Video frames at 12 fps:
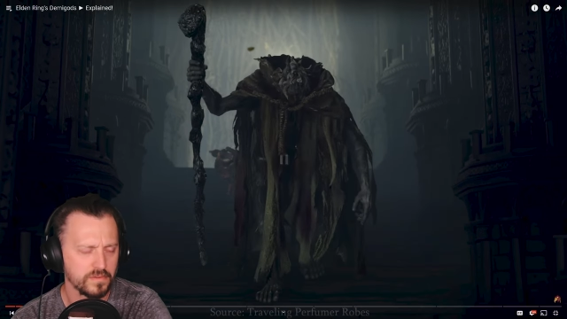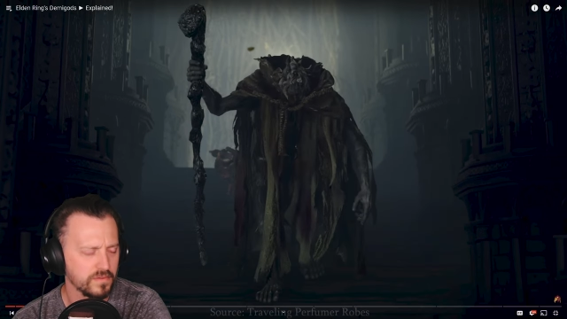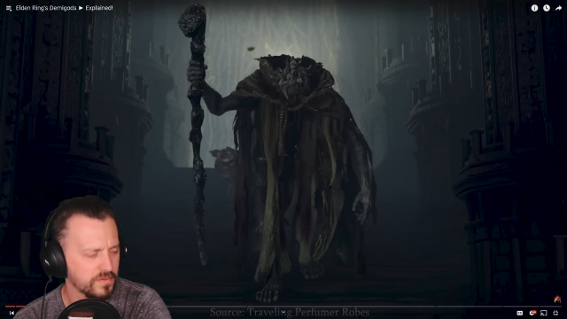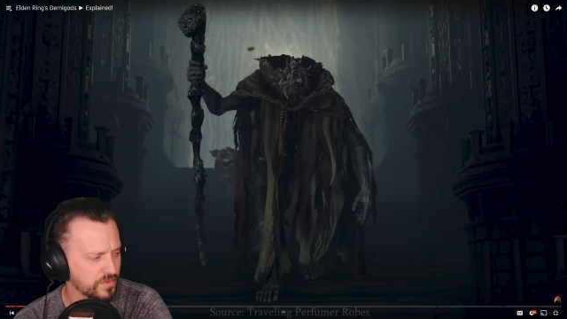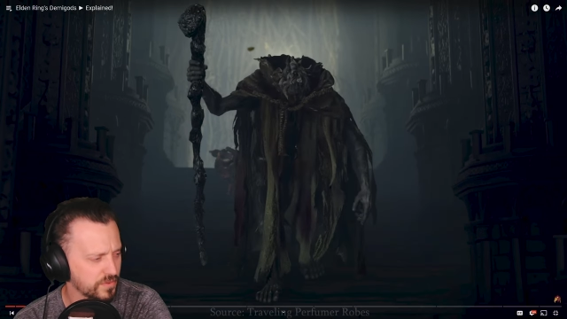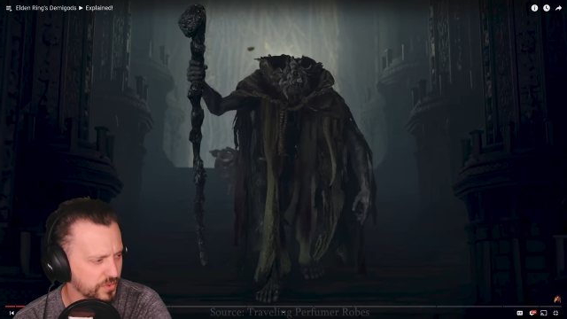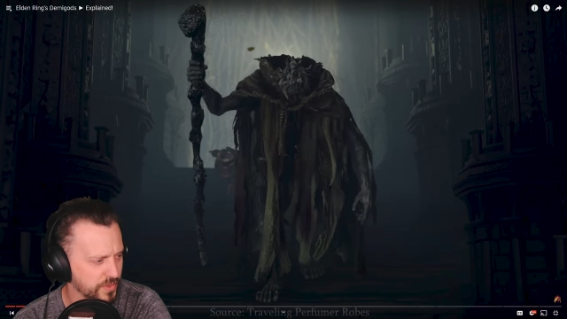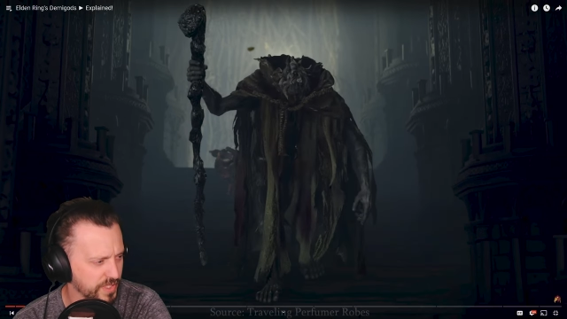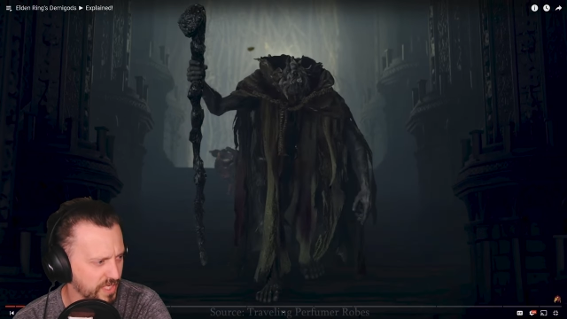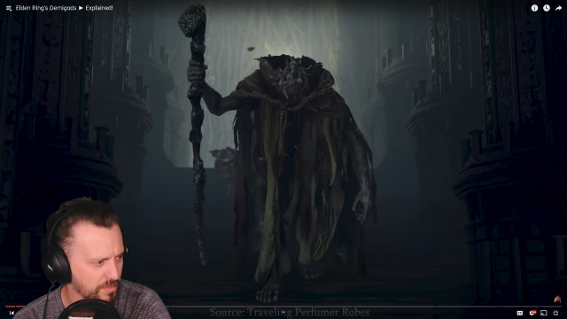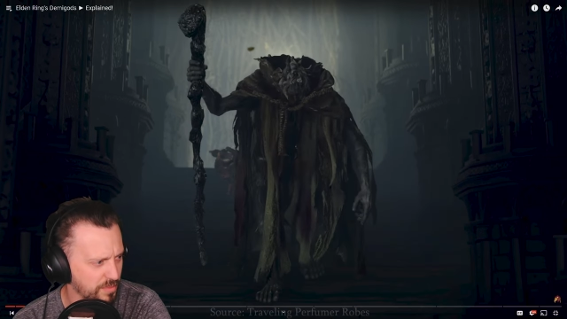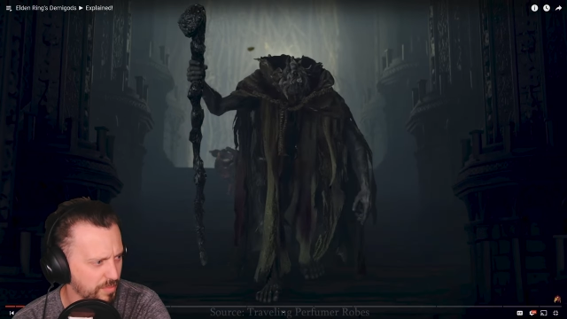Real quick,
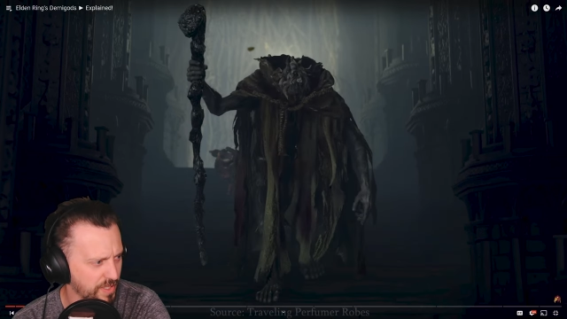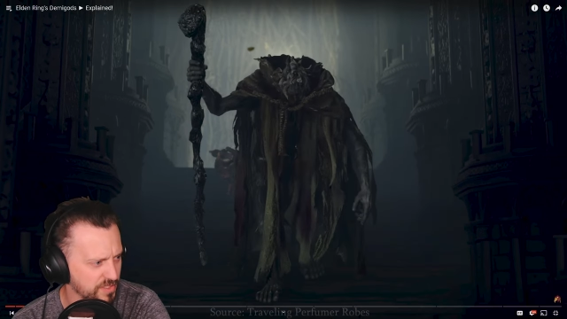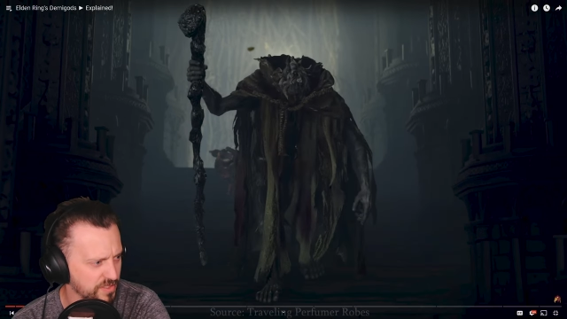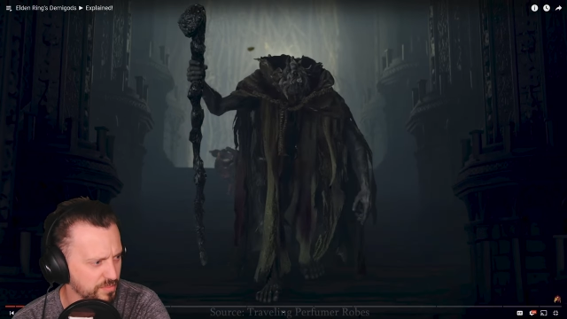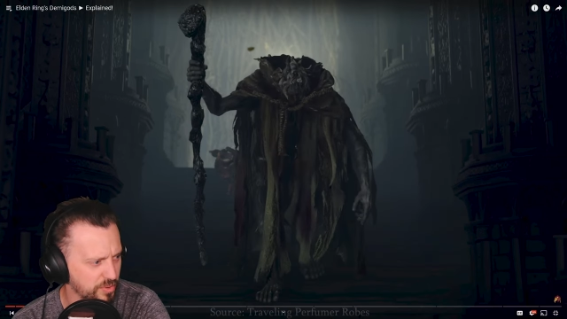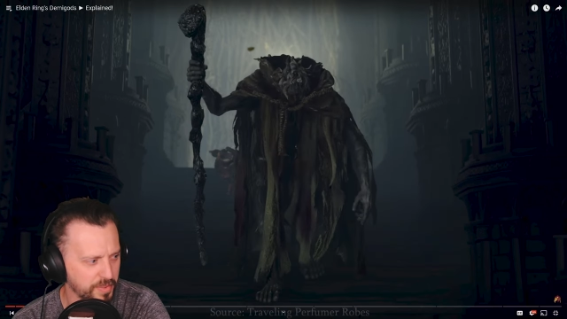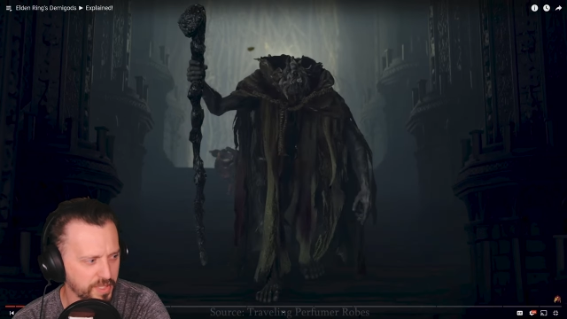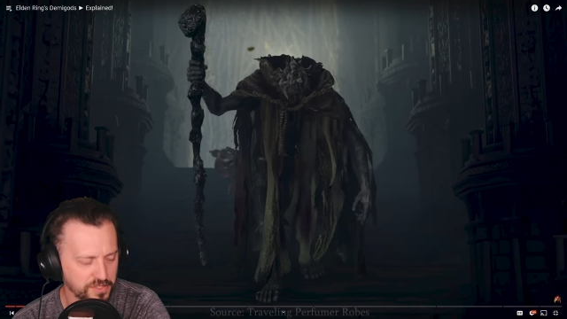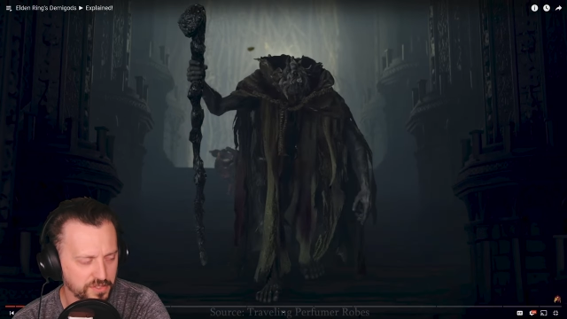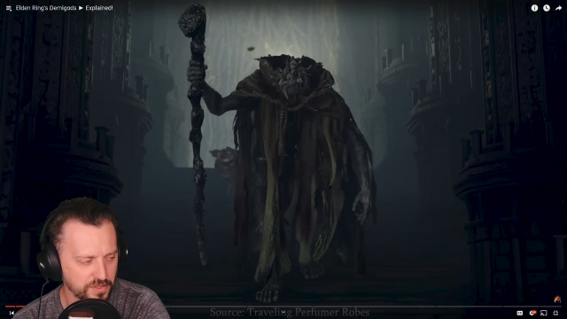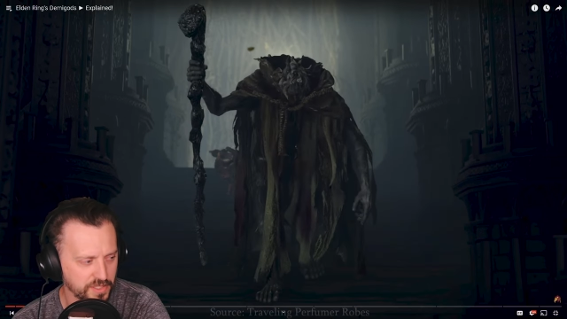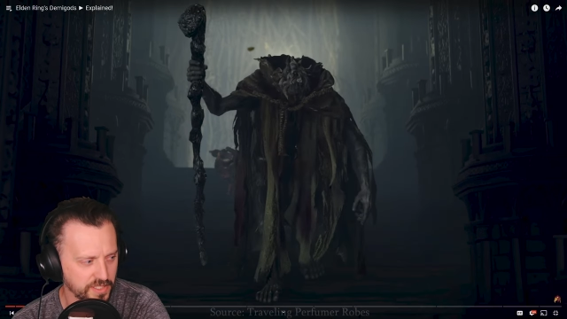I'm about to
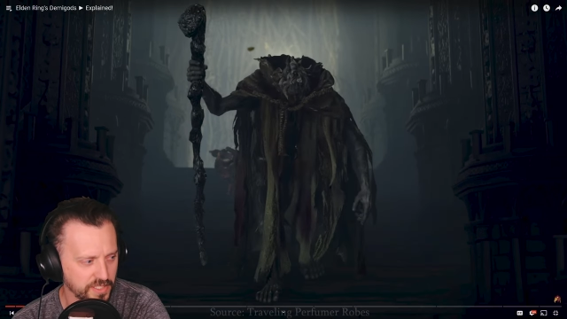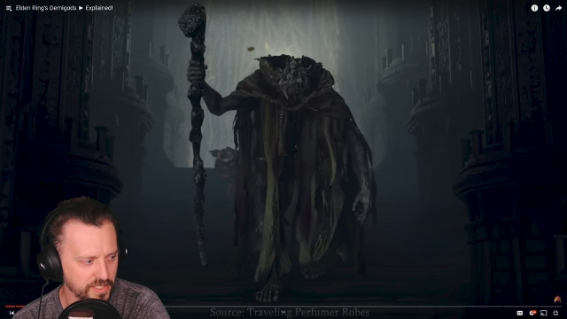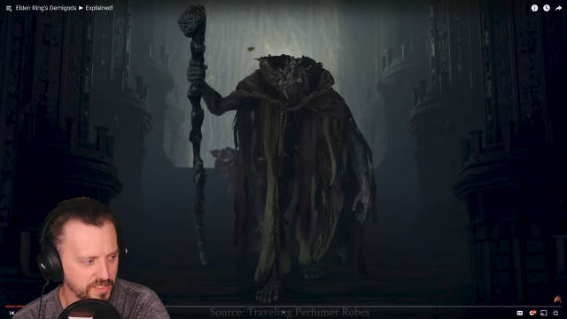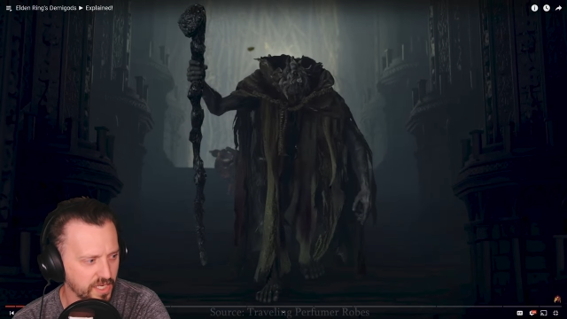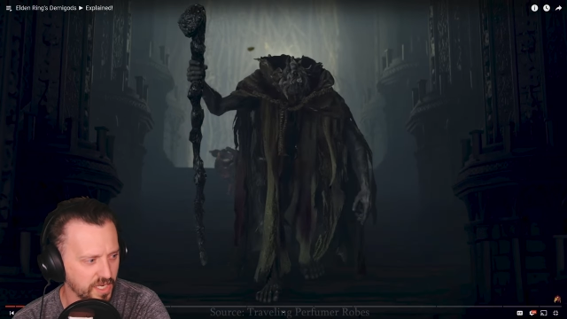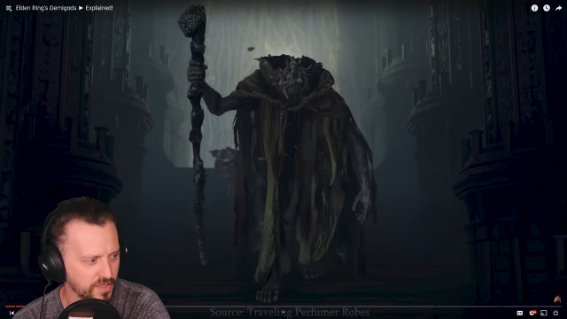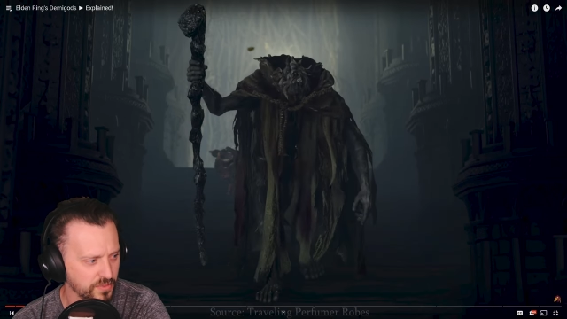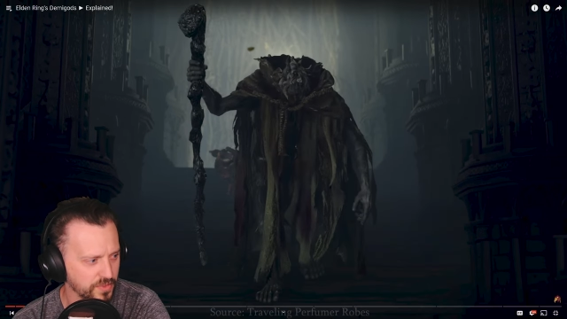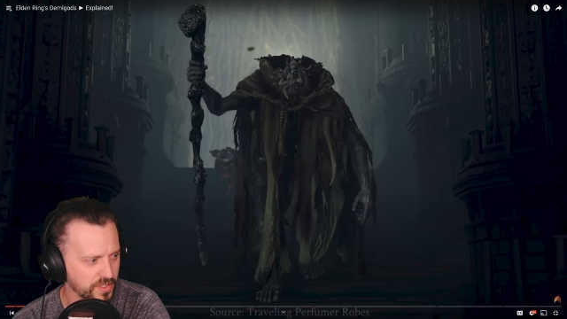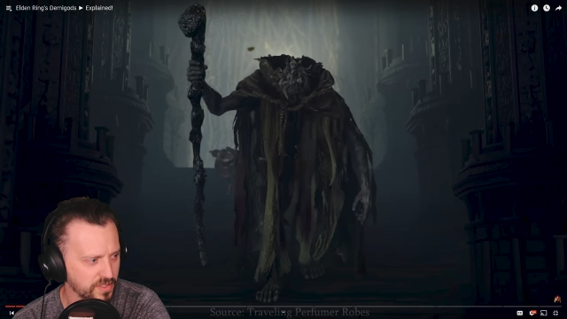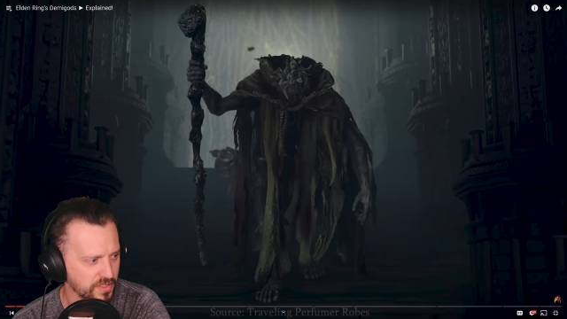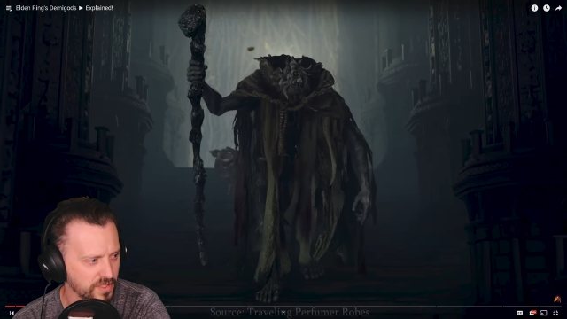perpetually get
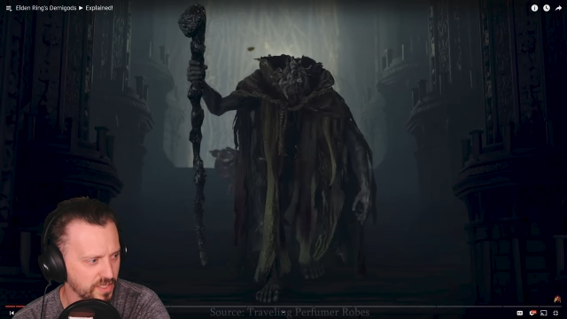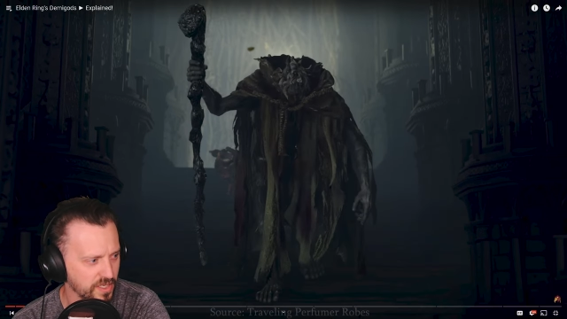Godwyn